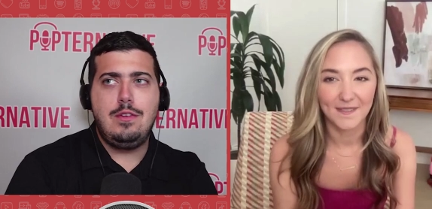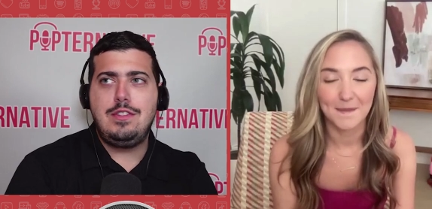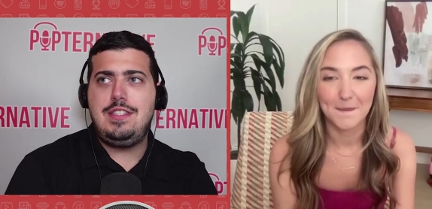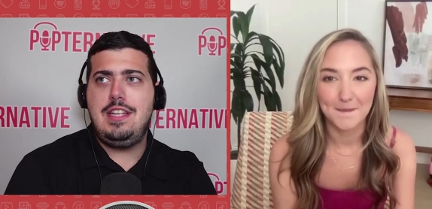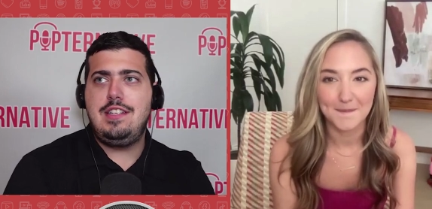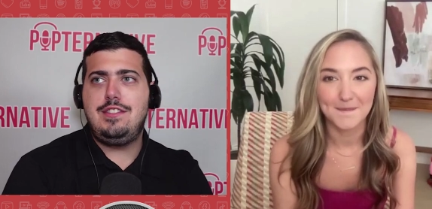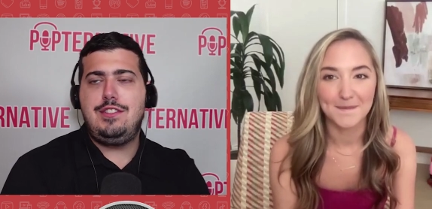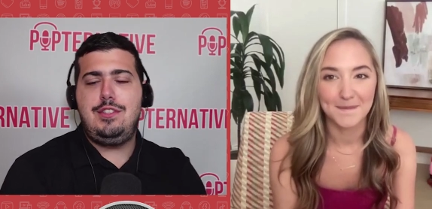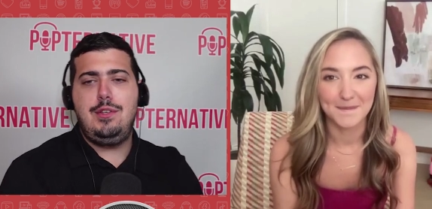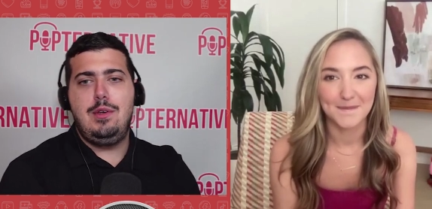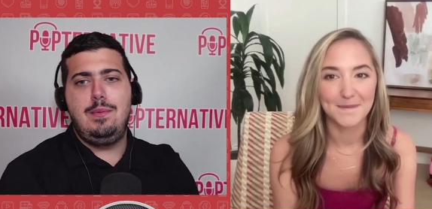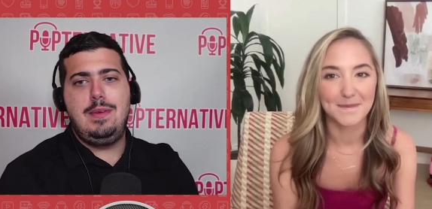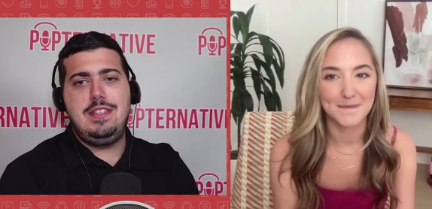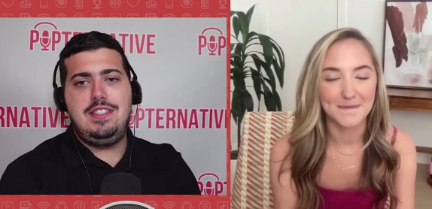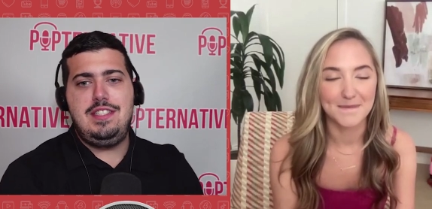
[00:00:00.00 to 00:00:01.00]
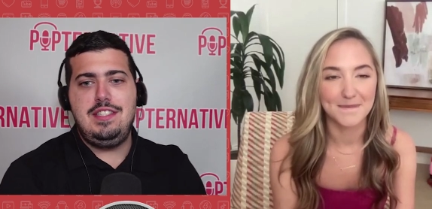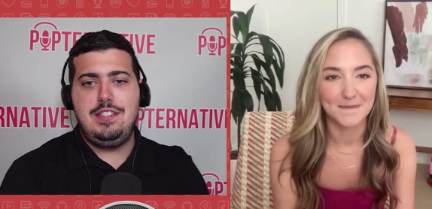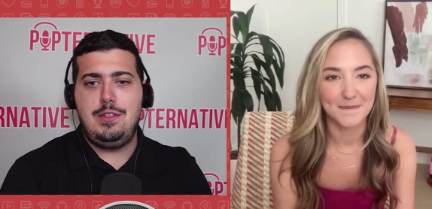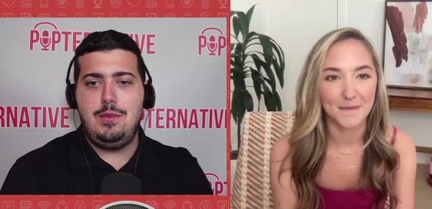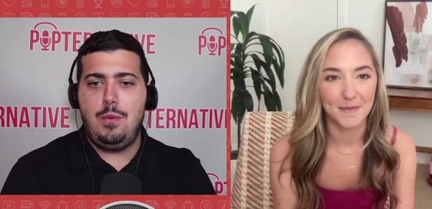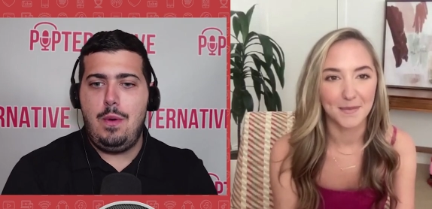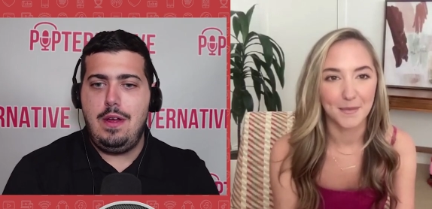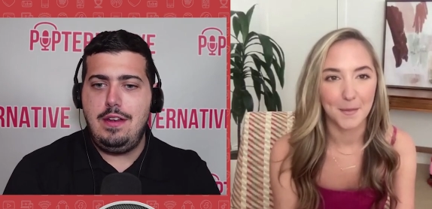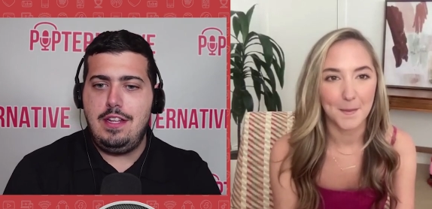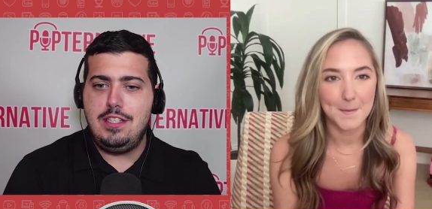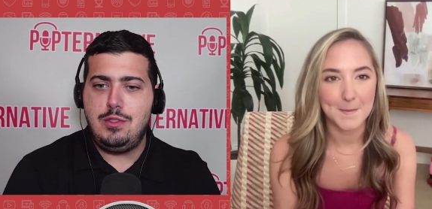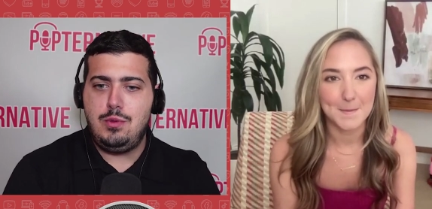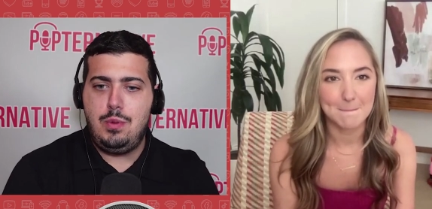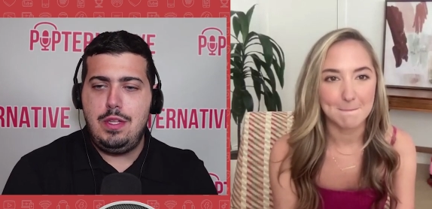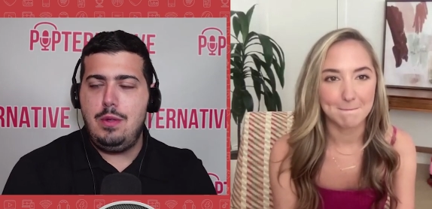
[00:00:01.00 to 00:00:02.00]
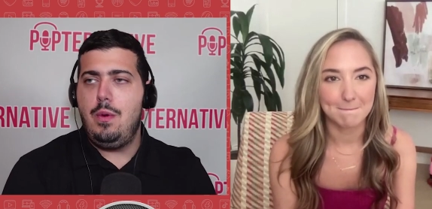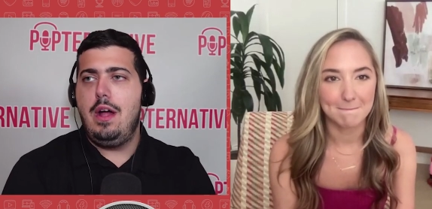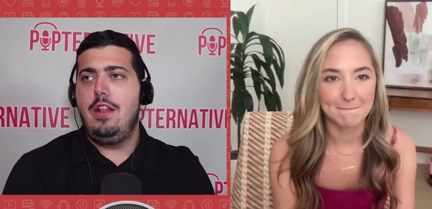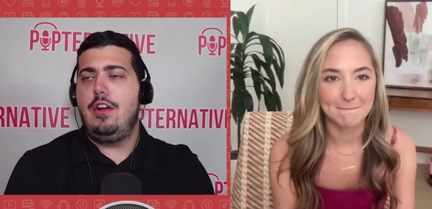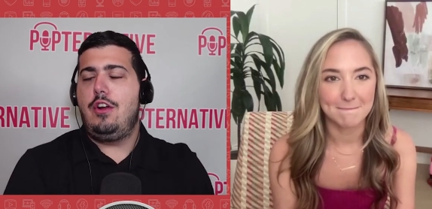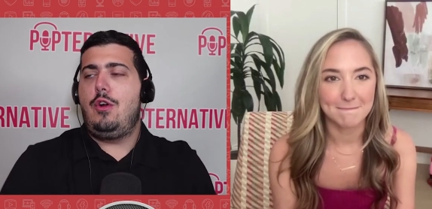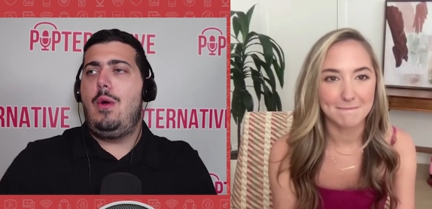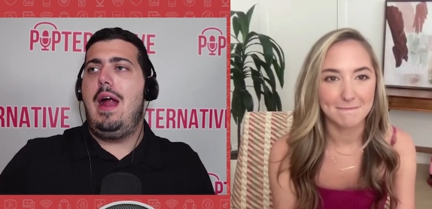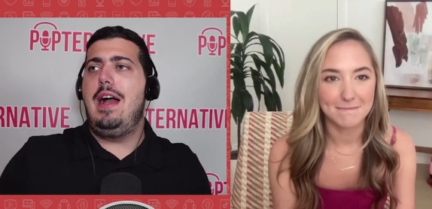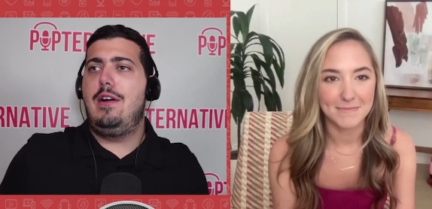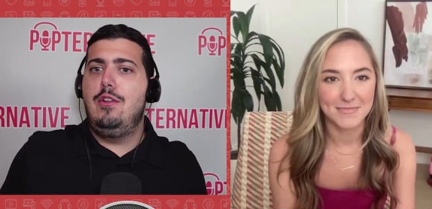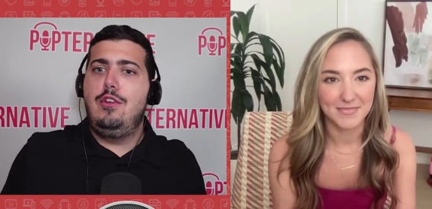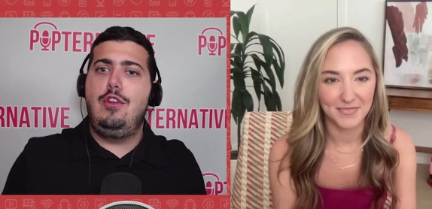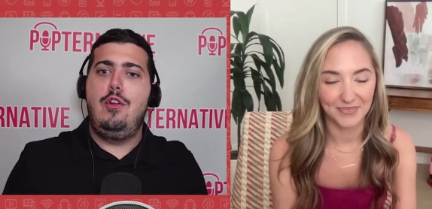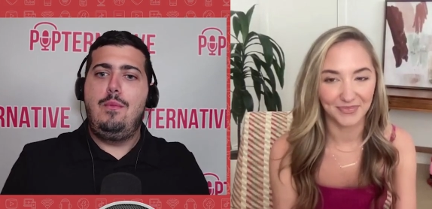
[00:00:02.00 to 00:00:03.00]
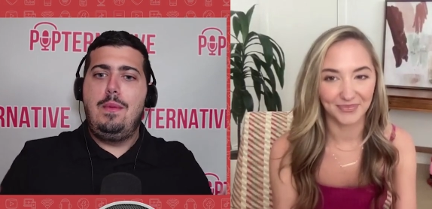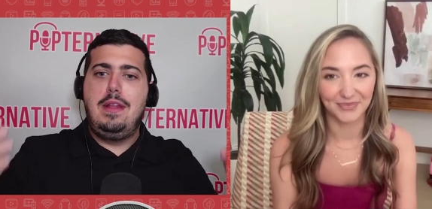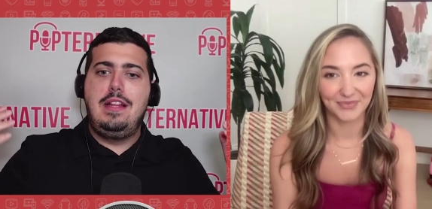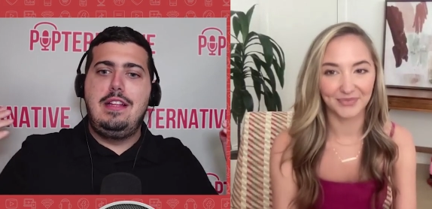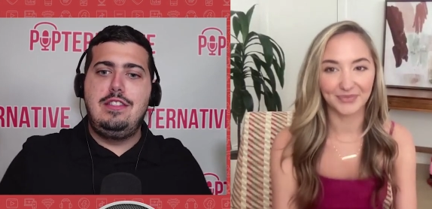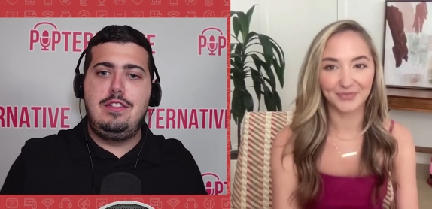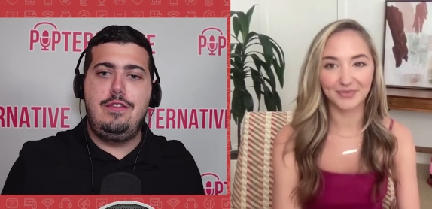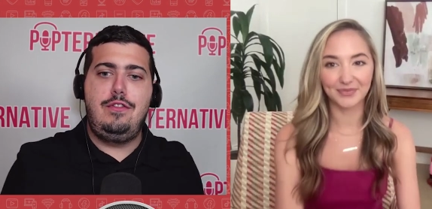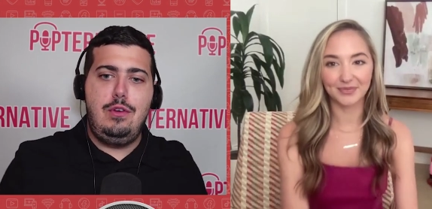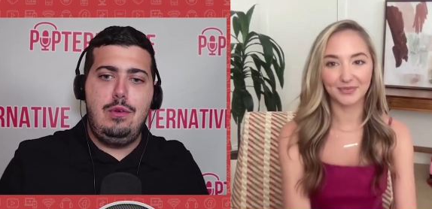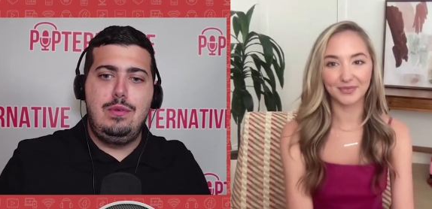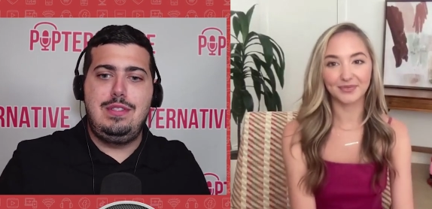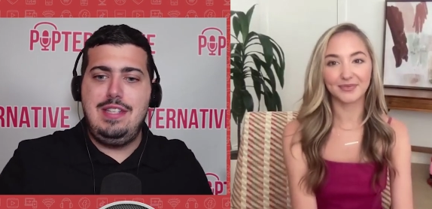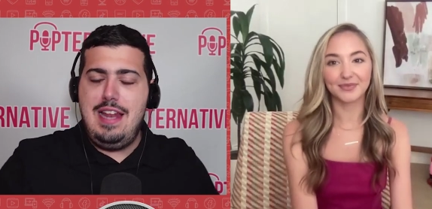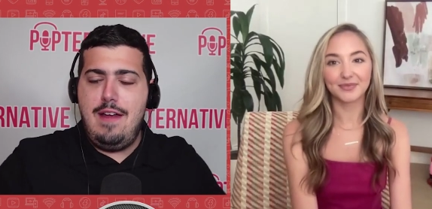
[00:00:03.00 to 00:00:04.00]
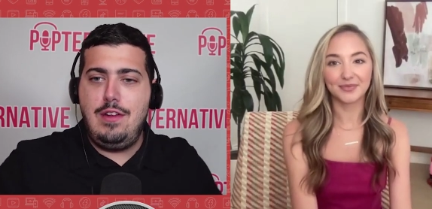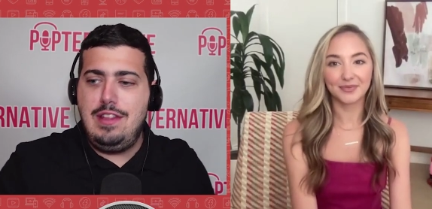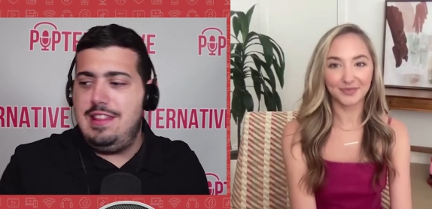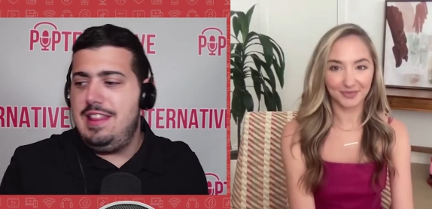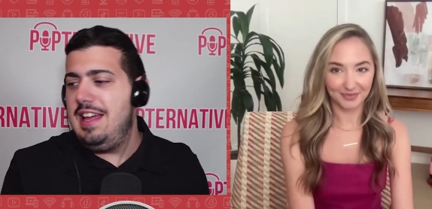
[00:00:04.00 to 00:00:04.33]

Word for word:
Speaker 1: things too. I mean, season one does really well on Crackle, you know, millions of views and everything.